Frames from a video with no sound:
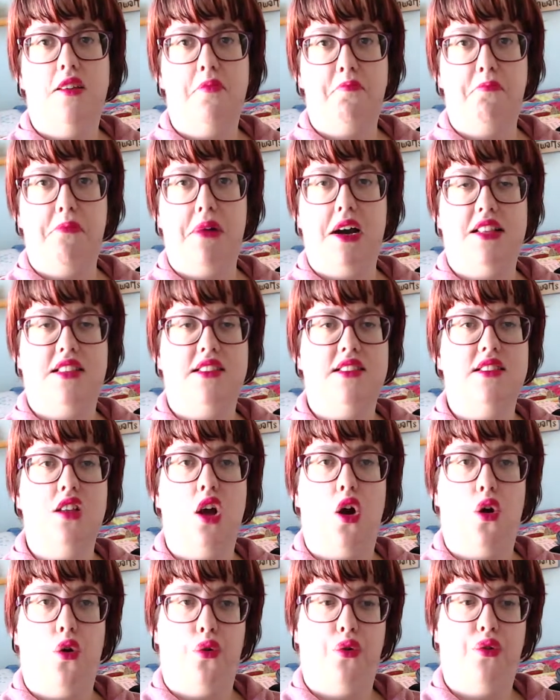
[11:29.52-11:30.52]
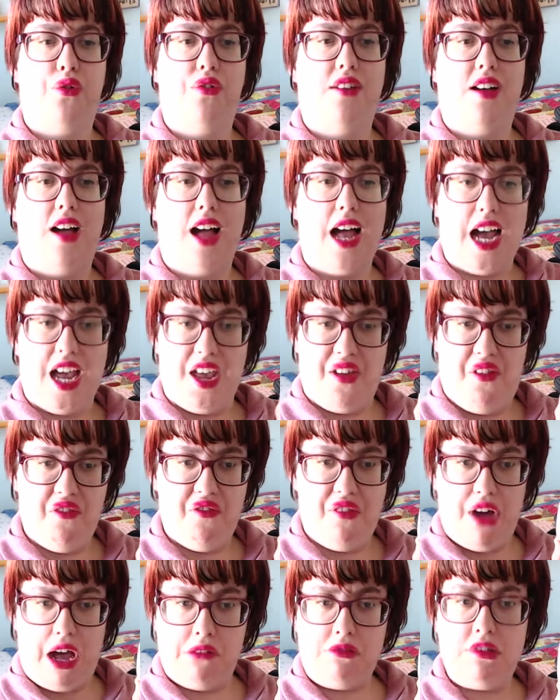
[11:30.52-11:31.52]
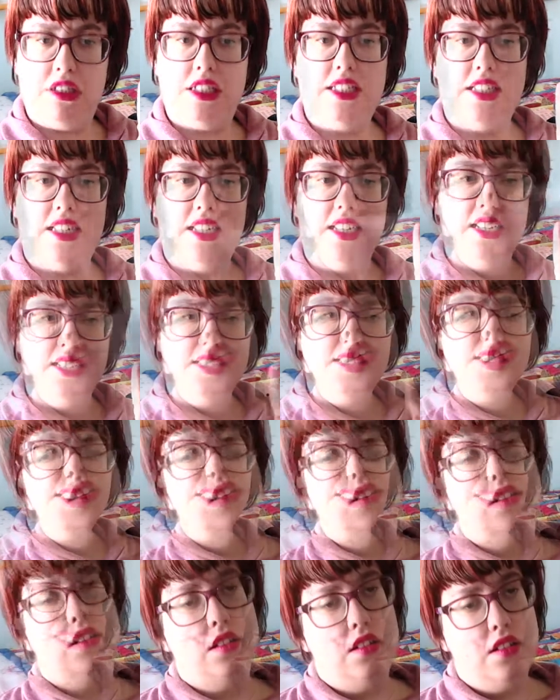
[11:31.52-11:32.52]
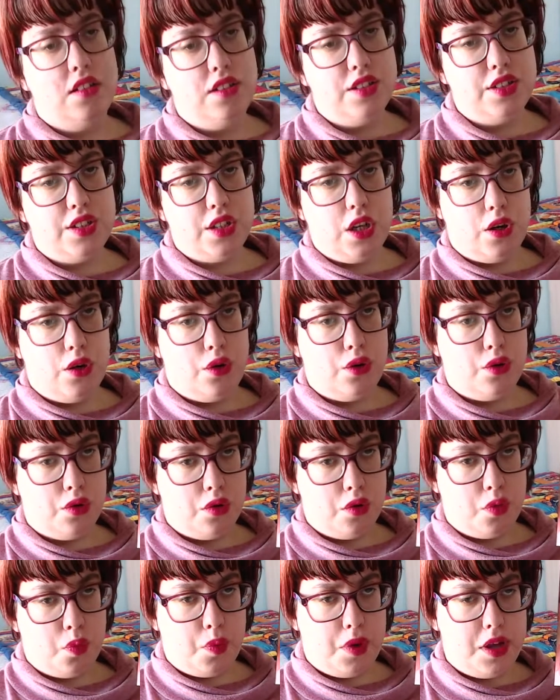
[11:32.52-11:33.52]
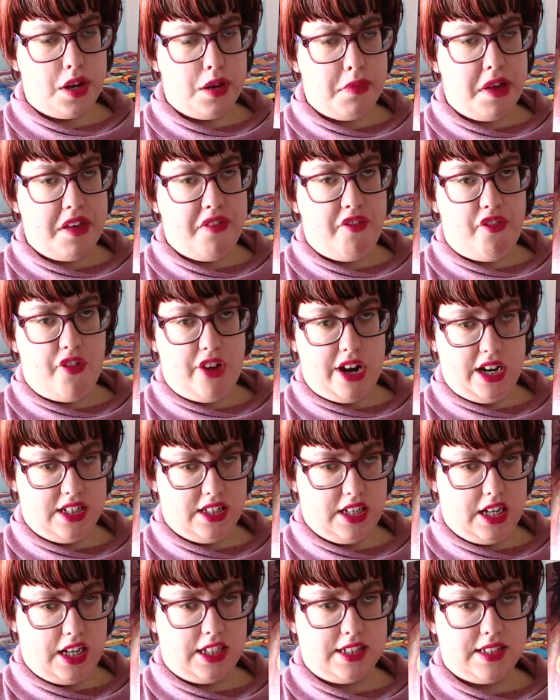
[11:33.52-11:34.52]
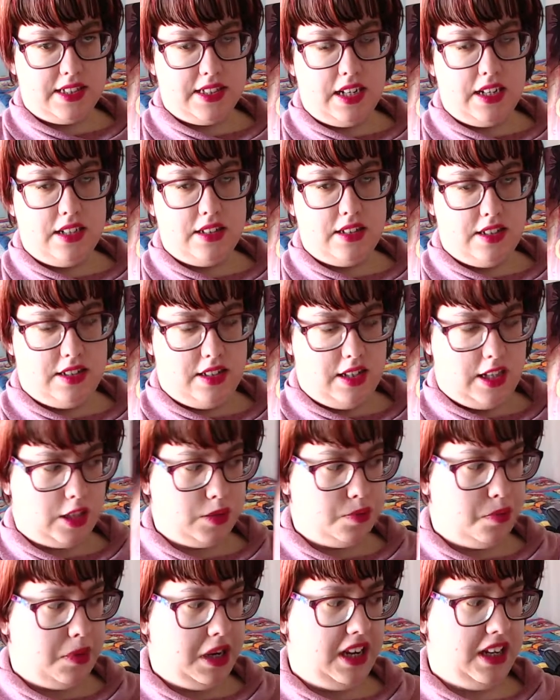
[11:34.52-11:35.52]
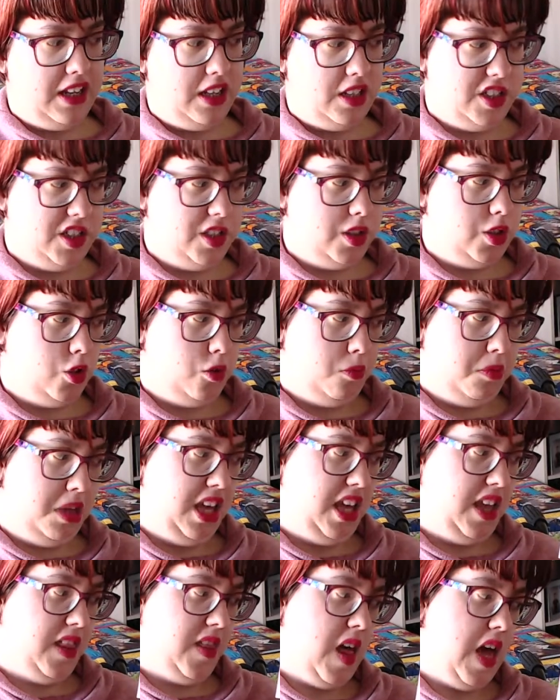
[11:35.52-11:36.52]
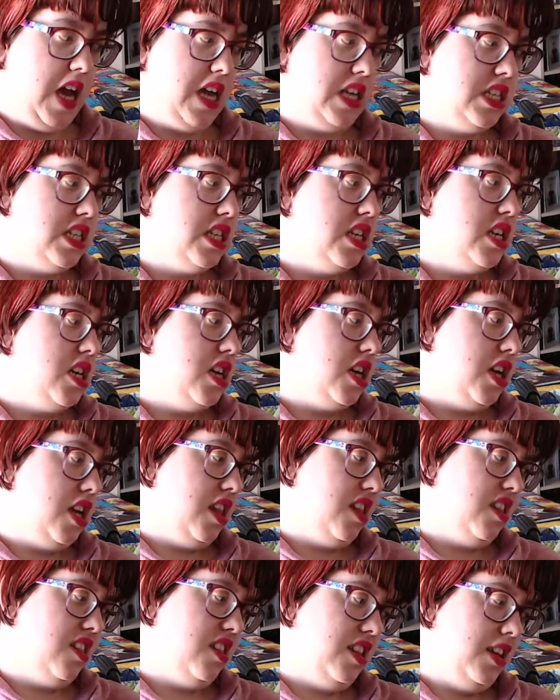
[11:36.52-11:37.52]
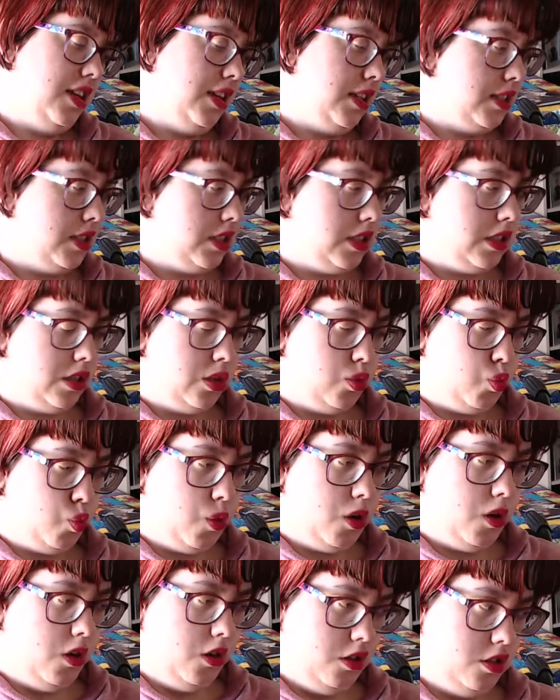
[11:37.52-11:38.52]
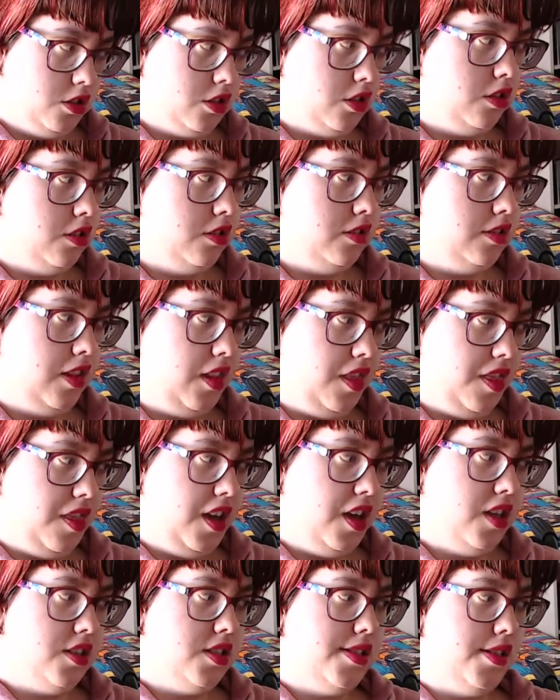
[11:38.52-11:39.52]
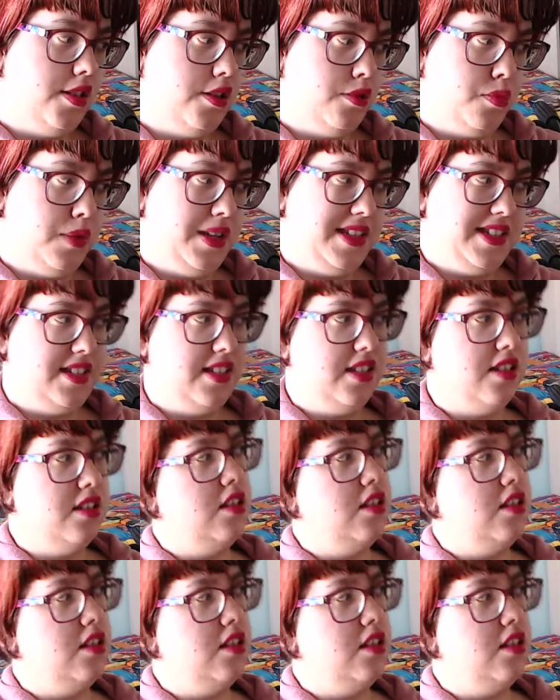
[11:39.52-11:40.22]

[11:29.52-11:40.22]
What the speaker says: But no, I found it. So when my friend started explaining to me that in this world, theatre was